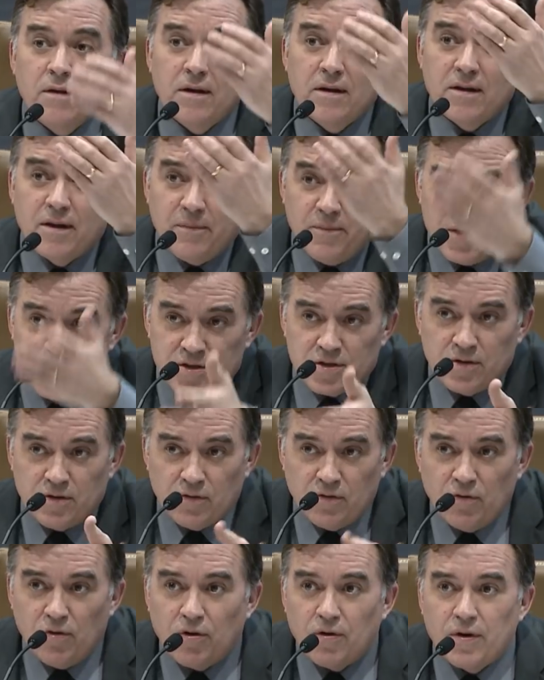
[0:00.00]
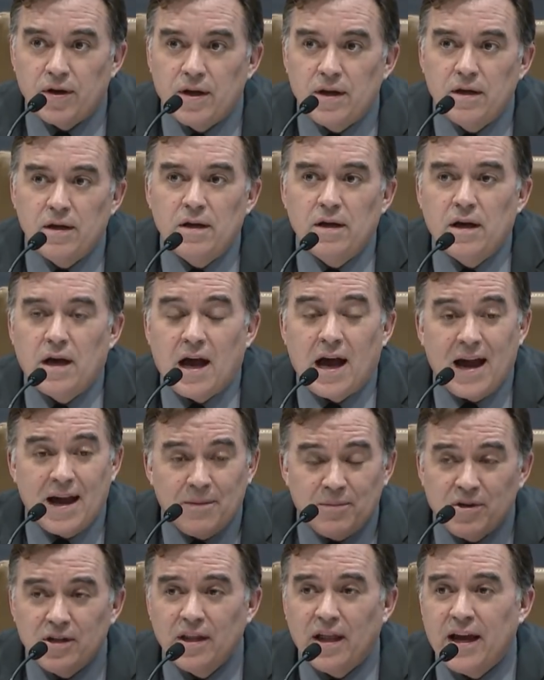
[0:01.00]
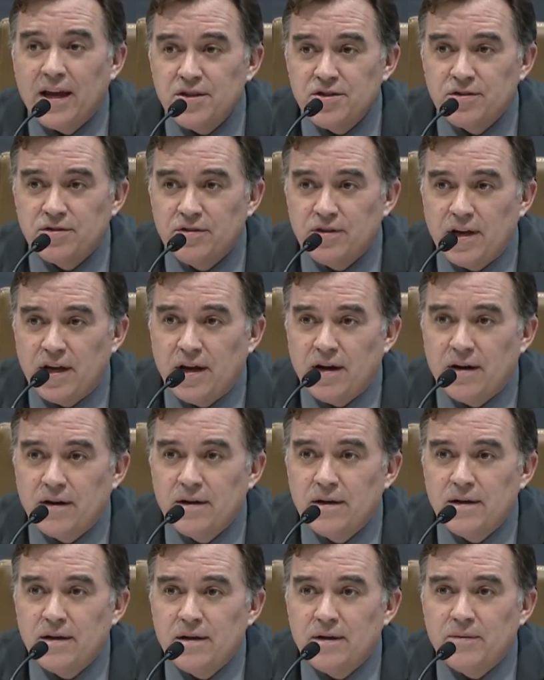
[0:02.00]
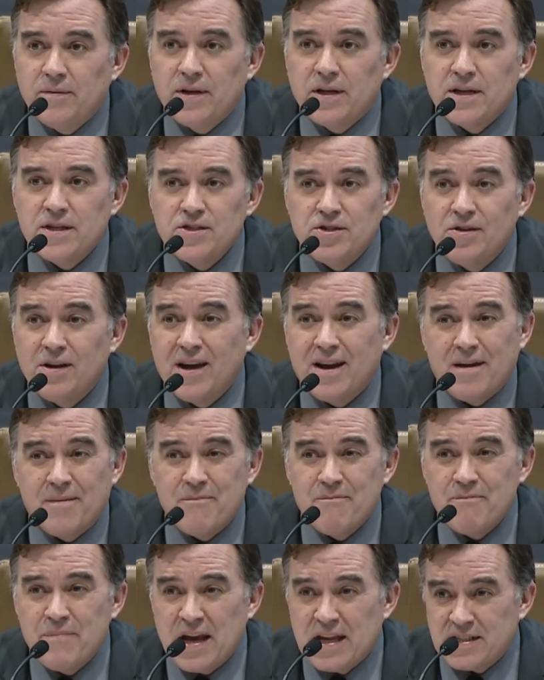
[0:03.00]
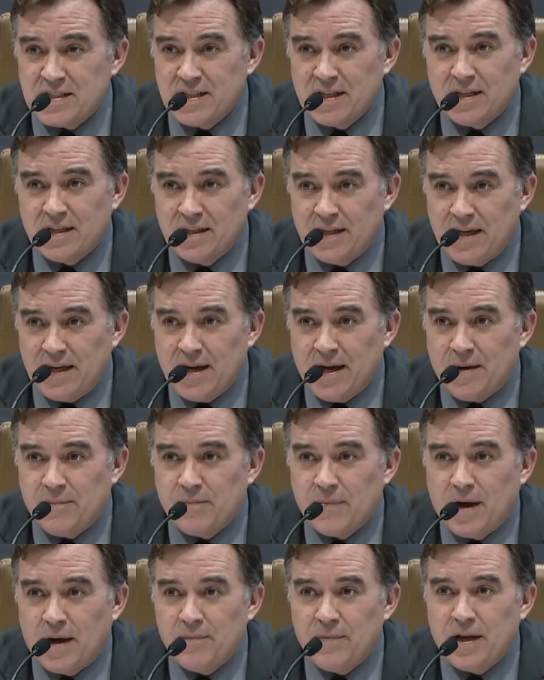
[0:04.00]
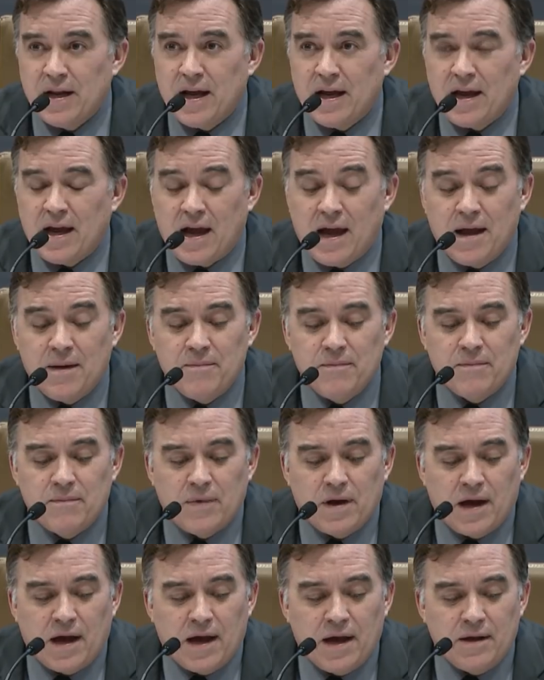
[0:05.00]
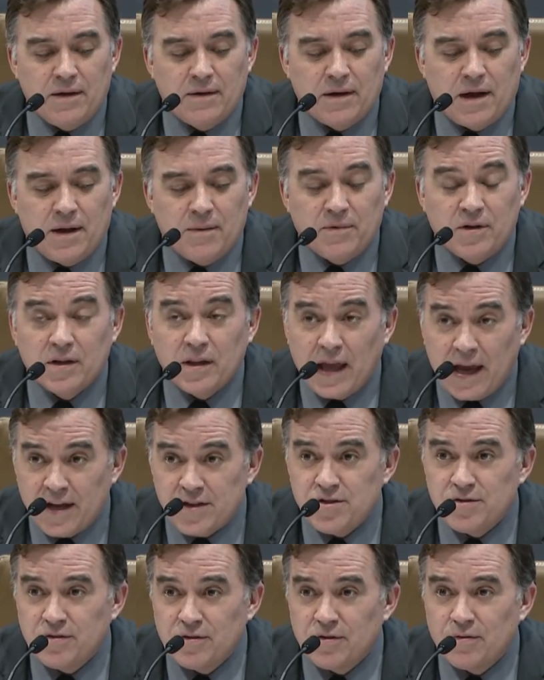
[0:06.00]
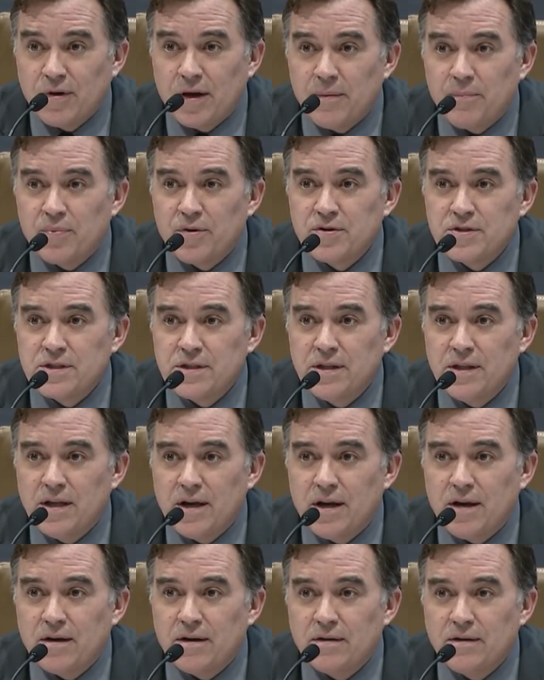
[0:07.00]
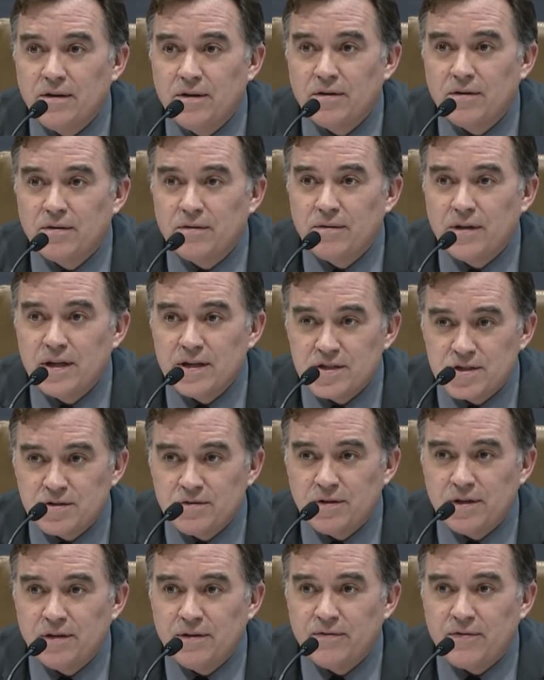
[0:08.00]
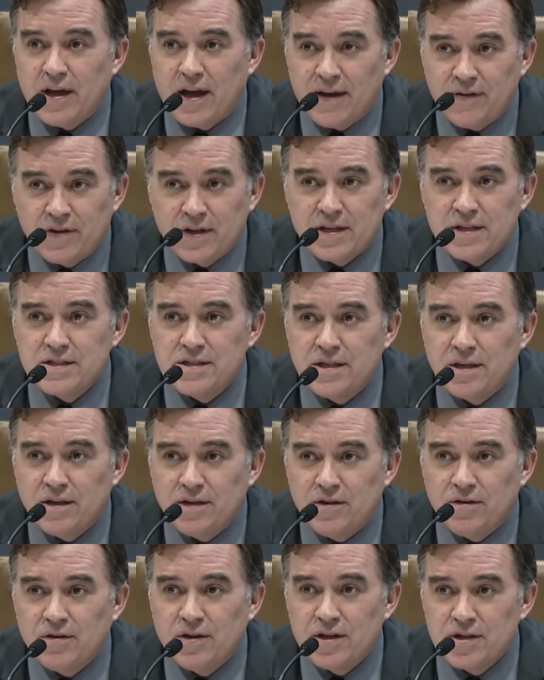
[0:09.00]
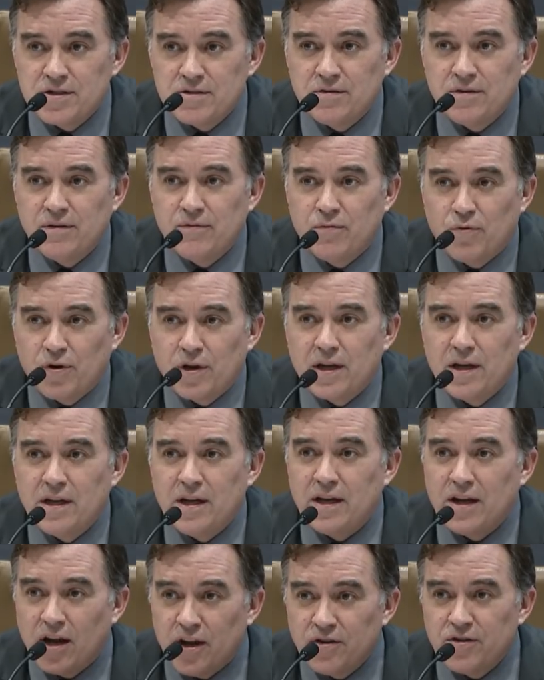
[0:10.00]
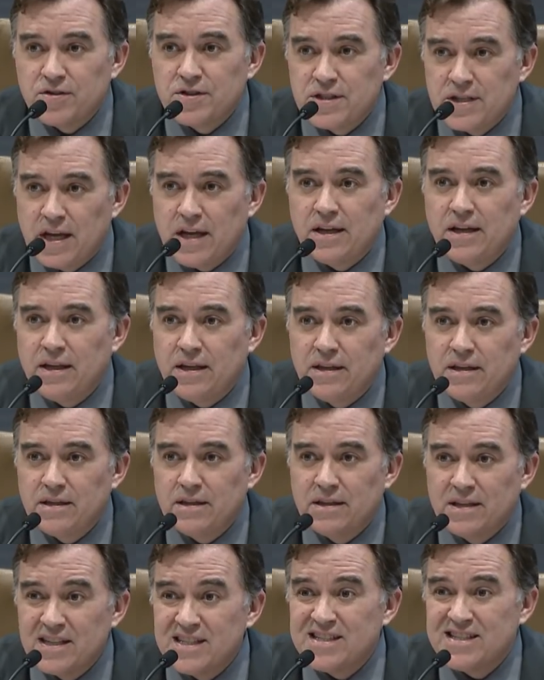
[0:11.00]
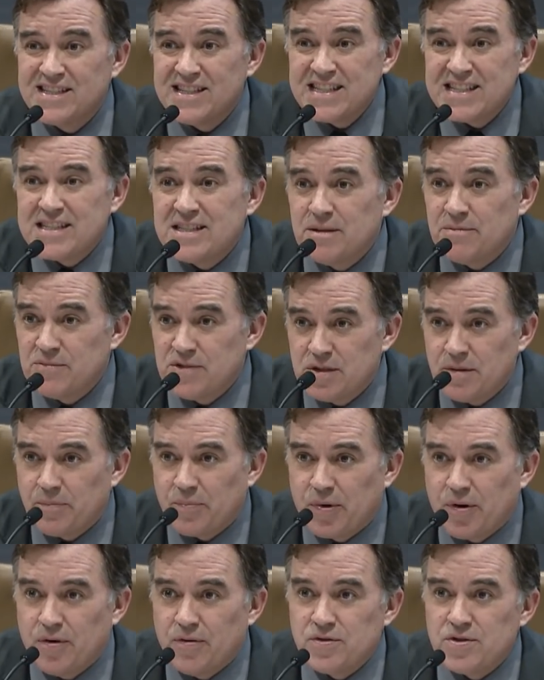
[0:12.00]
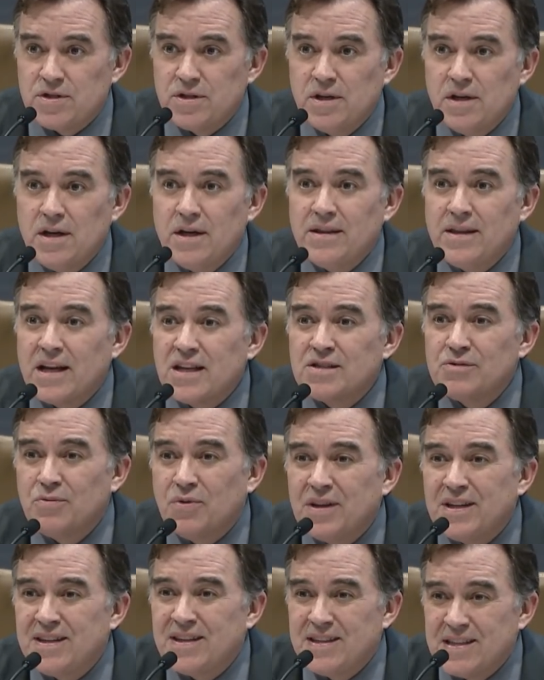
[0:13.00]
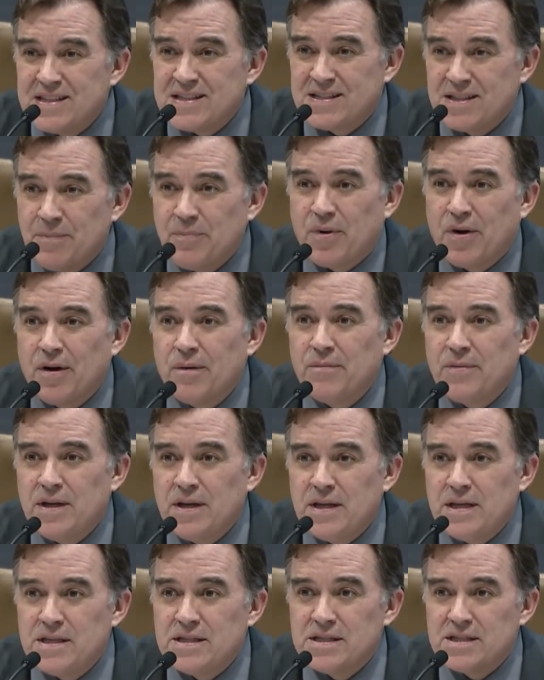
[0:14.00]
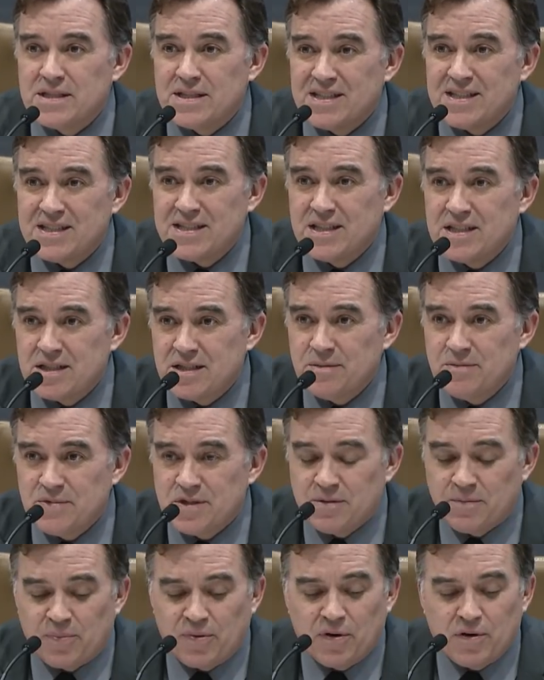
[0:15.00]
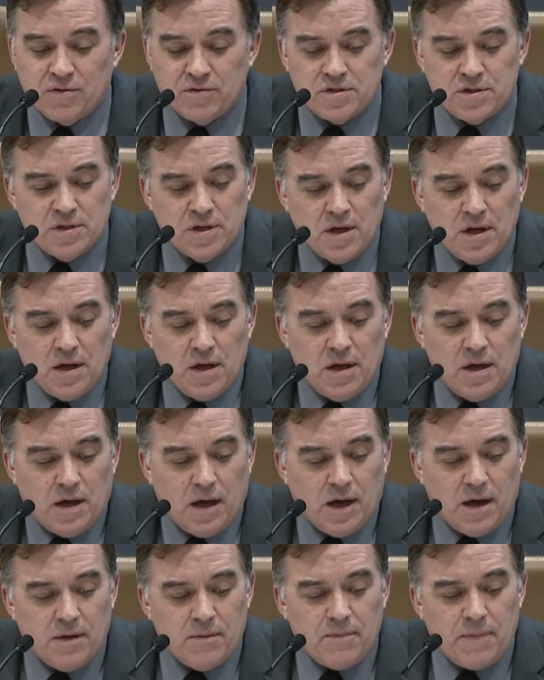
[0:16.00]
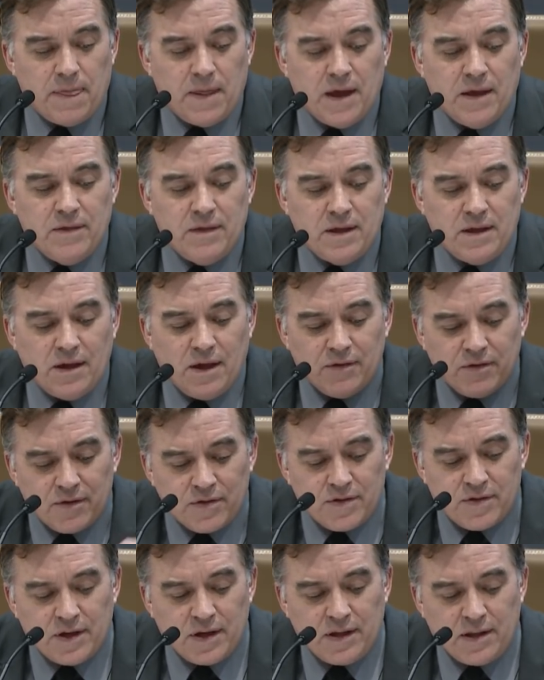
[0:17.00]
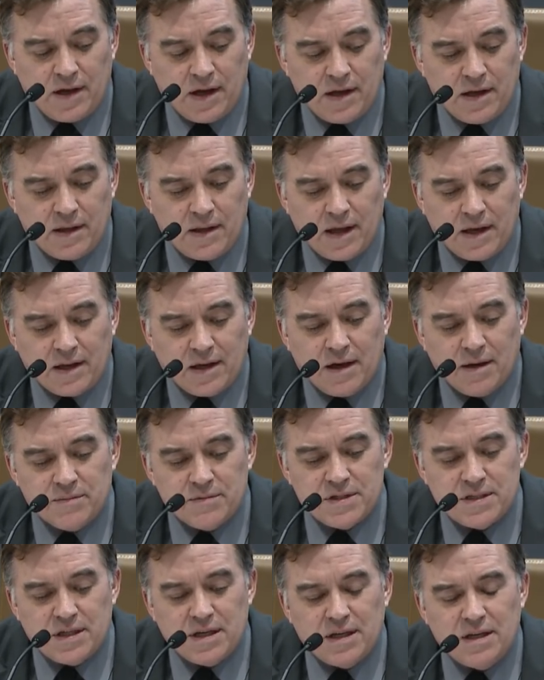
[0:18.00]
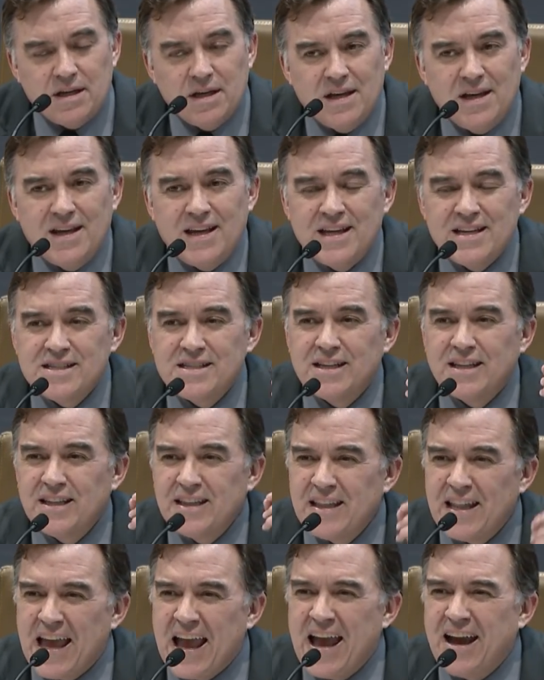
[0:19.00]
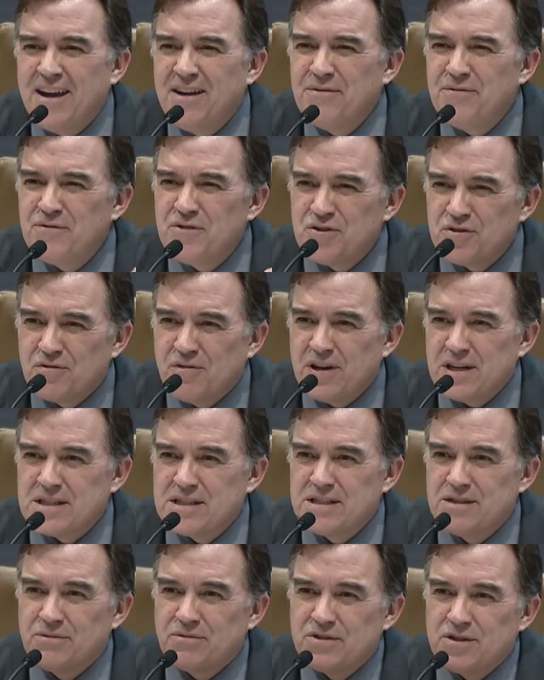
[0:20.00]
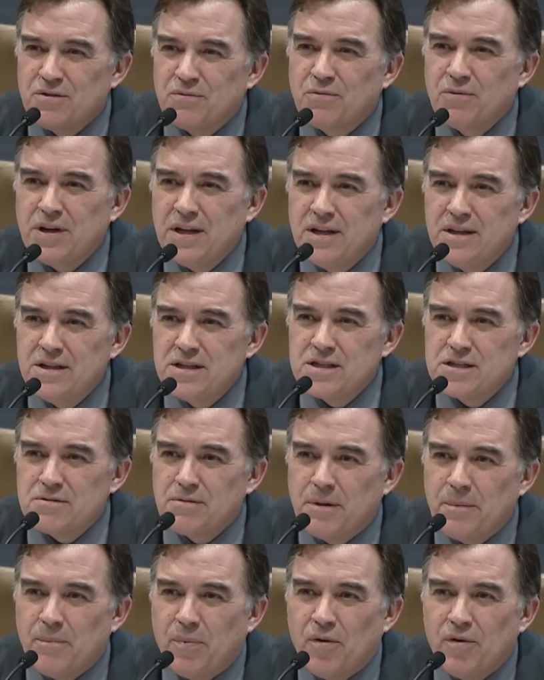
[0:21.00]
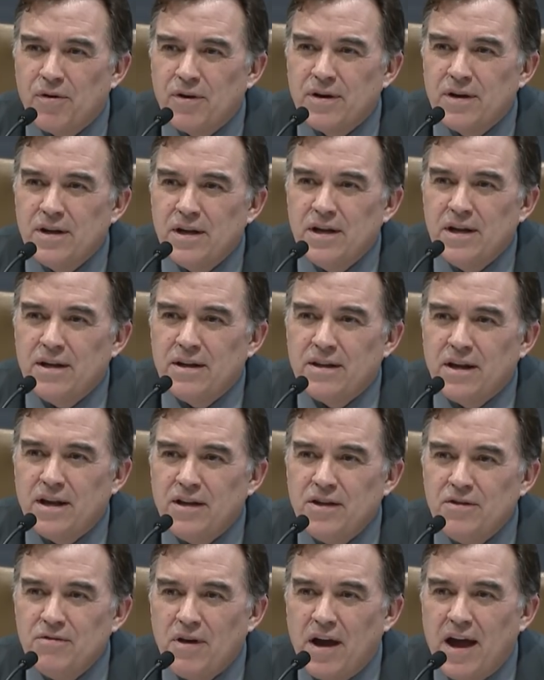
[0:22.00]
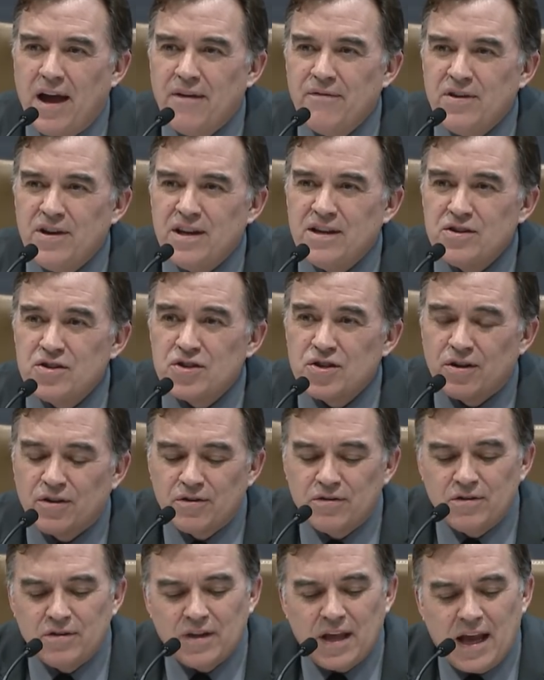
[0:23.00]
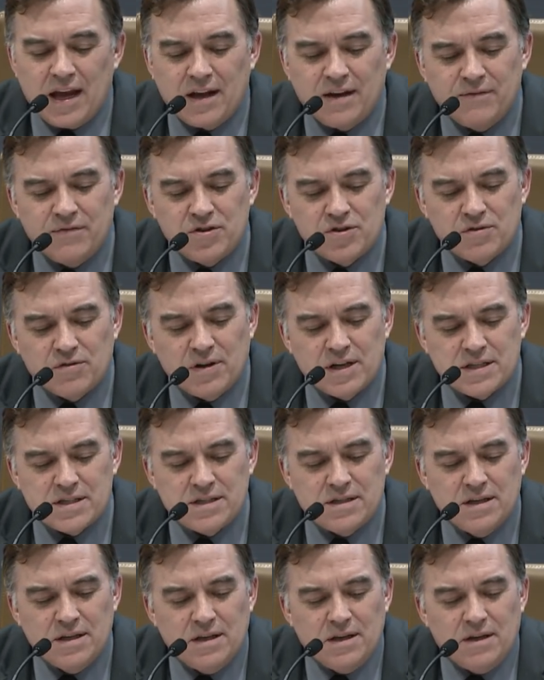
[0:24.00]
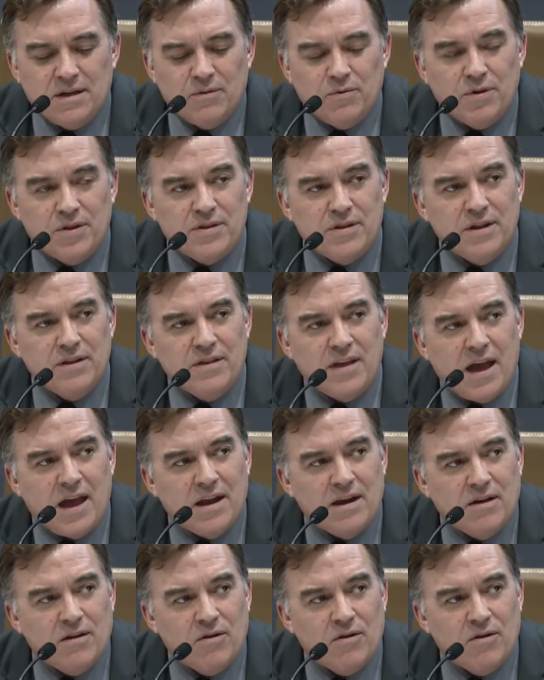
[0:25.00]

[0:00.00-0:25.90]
Commissioner Lori, I'm glad you're there because you got a mess to clean up. I mean, I'm glad you're the right person there. Your history of advocacy and your history of working and understanding the systems approach, that's what this department needs, is a systems approach. And the other thing that comes in is the lack of trust, to read in this report that you have an internal lack of trust within that